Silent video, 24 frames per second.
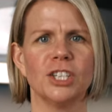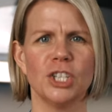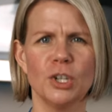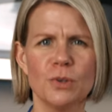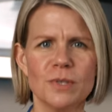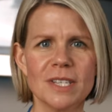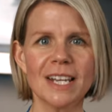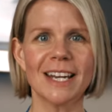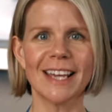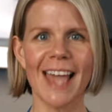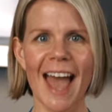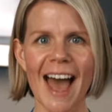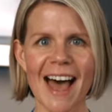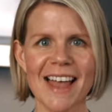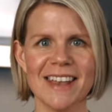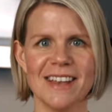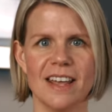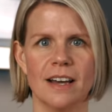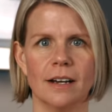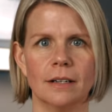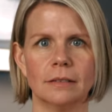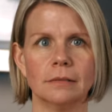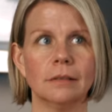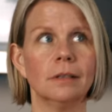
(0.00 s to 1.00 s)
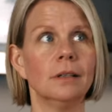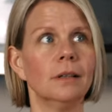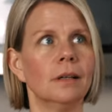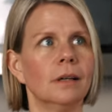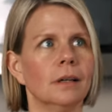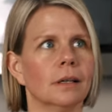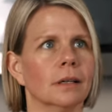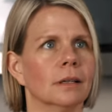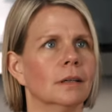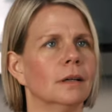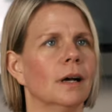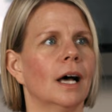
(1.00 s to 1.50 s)
use it again.
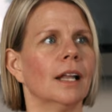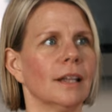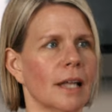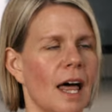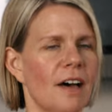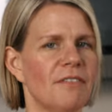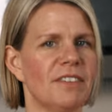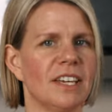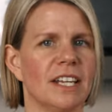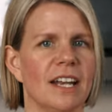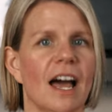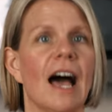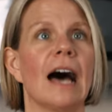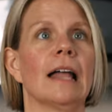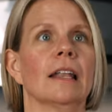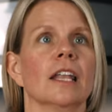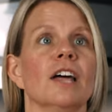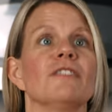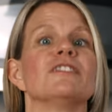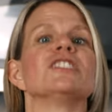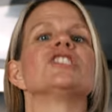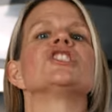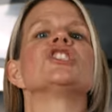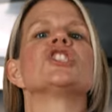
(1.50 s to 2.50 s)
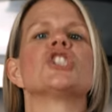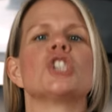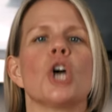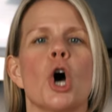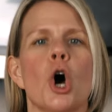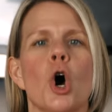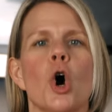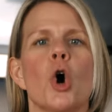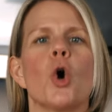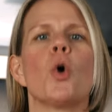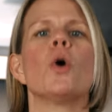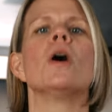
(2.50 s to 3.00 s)
Oh, I love it. I love it
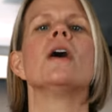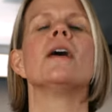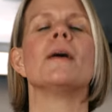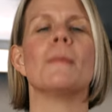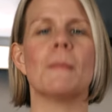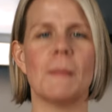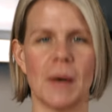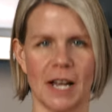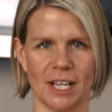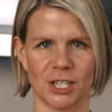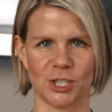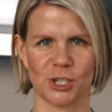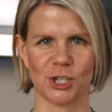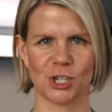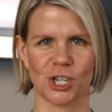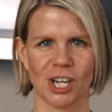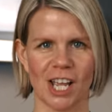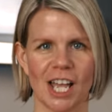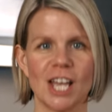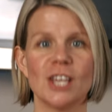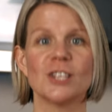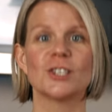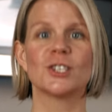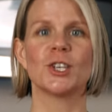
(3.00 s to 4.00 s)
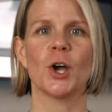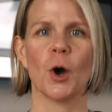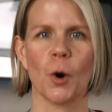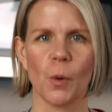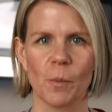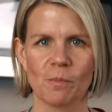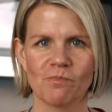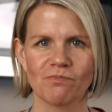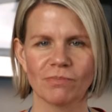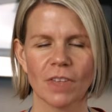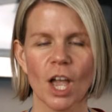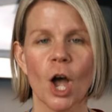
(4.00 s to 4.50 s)
so much.
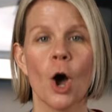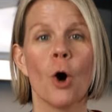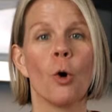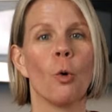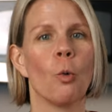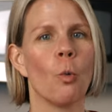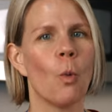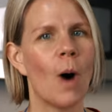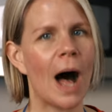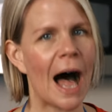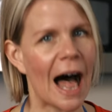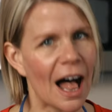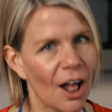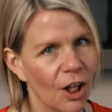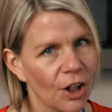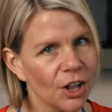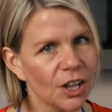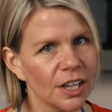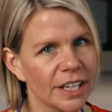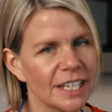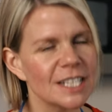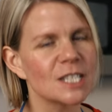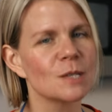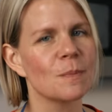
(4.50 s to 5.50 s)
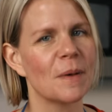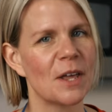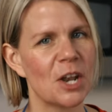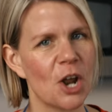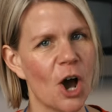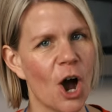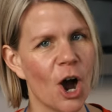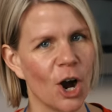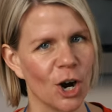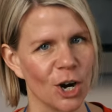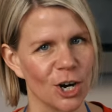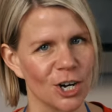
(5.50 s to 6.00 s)
So while it's been
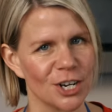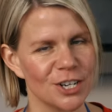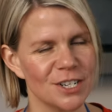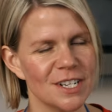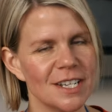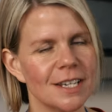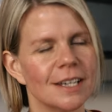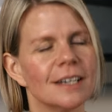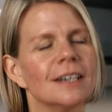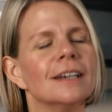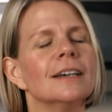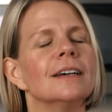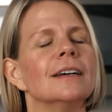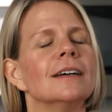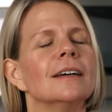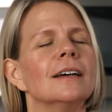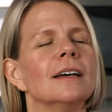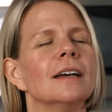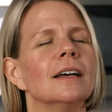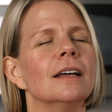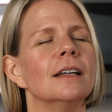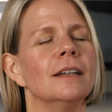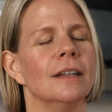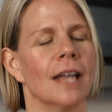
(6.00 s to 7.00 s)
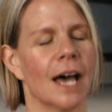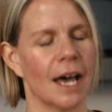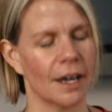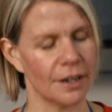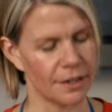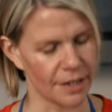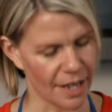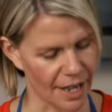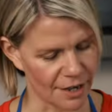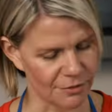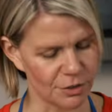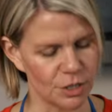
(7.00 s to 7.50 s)
hard
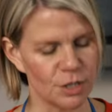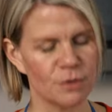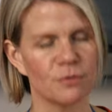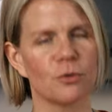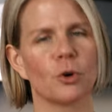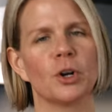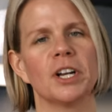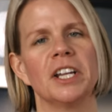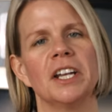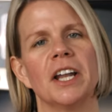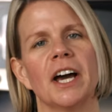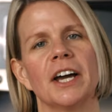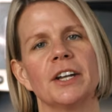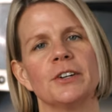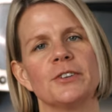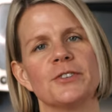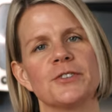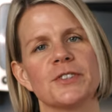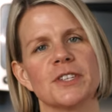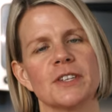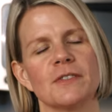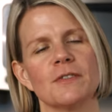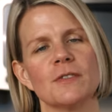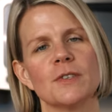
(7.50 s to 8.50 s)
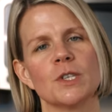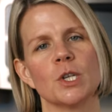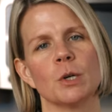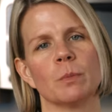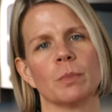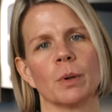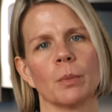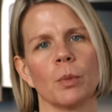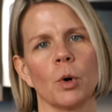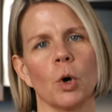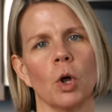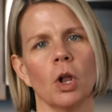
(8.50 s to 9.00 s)
not having the 49ers in the
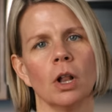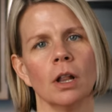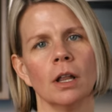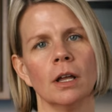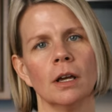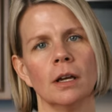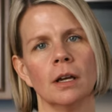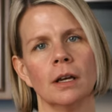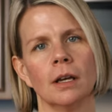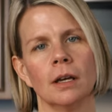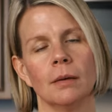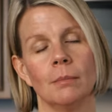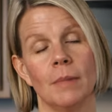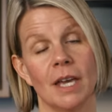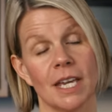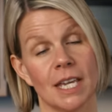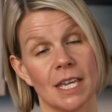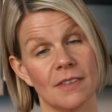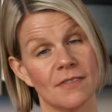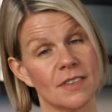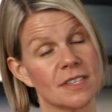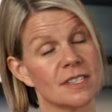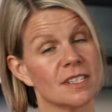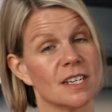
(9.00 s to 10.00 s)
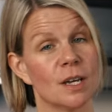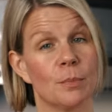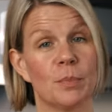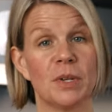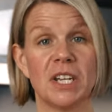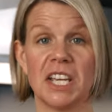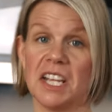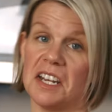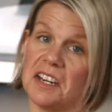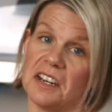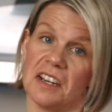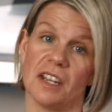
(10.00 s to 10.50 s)
Super Bowl, making this dip
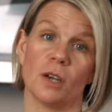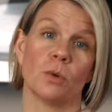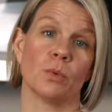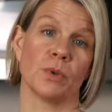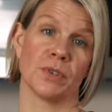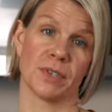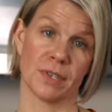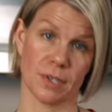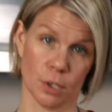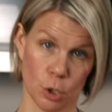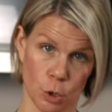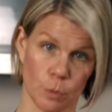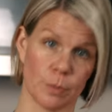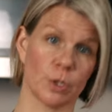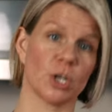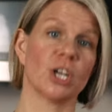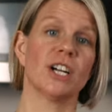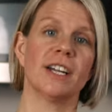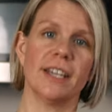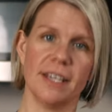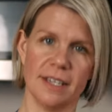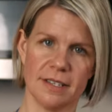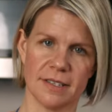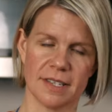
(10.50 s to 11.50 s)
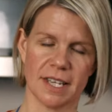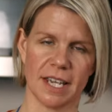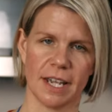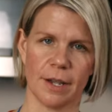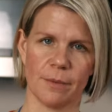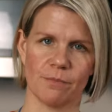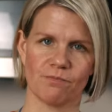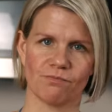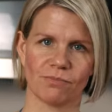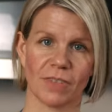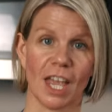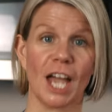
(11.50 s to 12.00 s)
and eating it was super
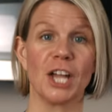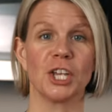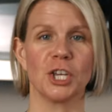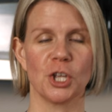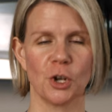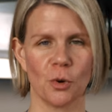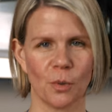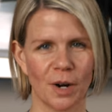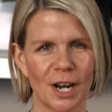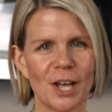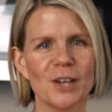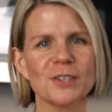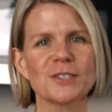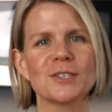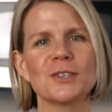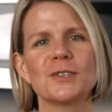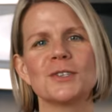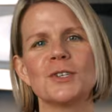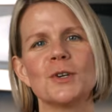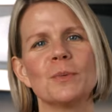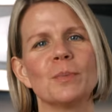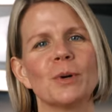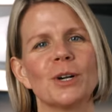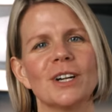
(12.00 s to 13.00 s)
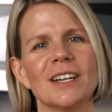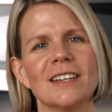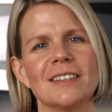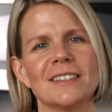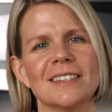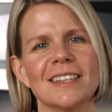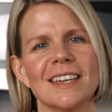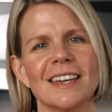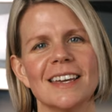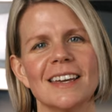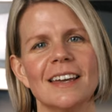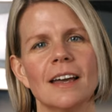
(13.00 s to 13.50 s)
easy. And you know what else is super
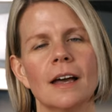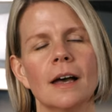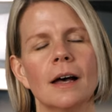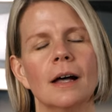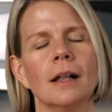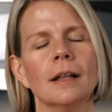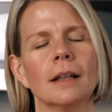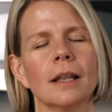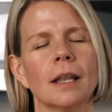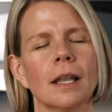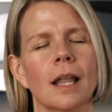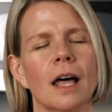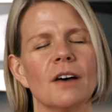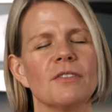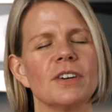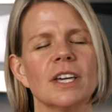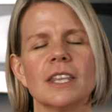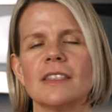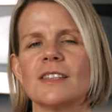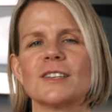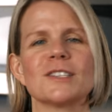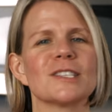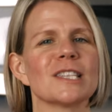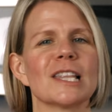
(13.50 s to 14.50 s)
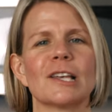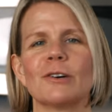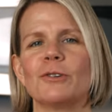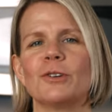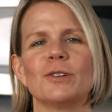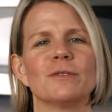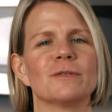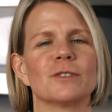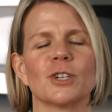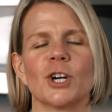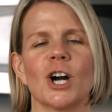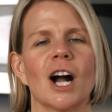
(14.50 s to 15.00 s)
easy? Loving this load
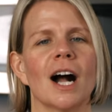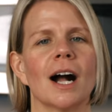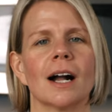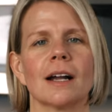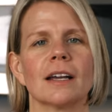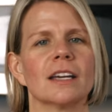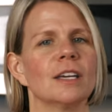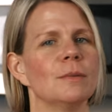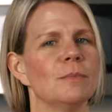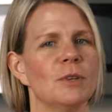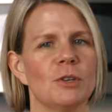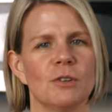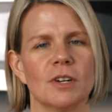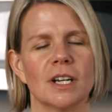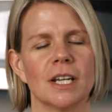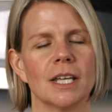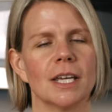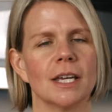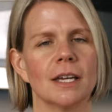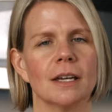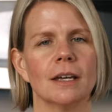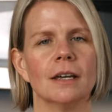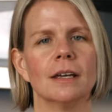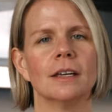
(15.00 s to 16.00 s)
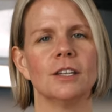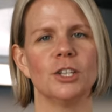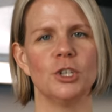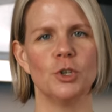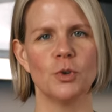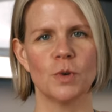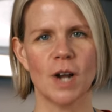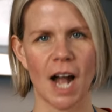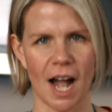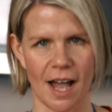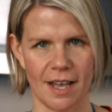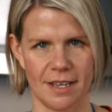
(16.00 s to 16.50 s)
of crock community.
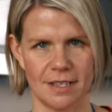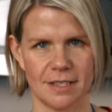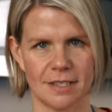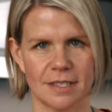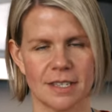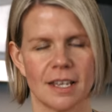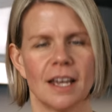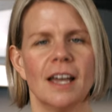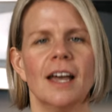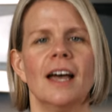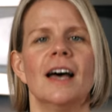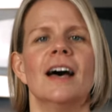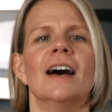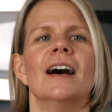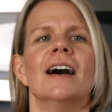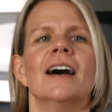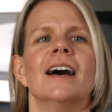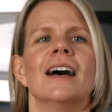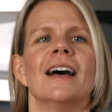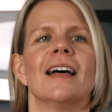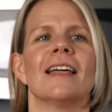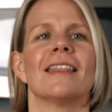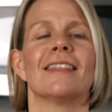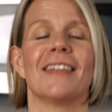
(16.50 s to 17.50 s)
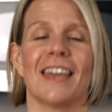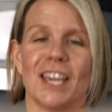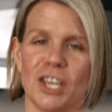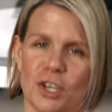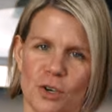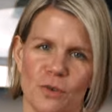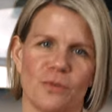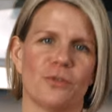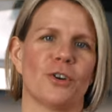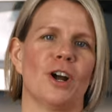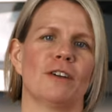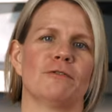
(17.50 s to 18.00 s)
You guys, thank
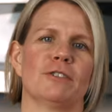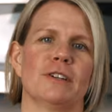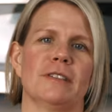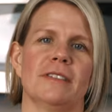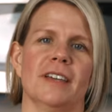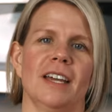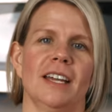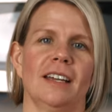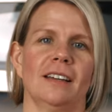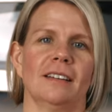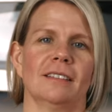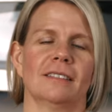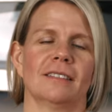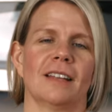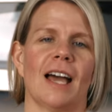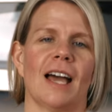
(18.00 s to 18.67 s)
you for everything.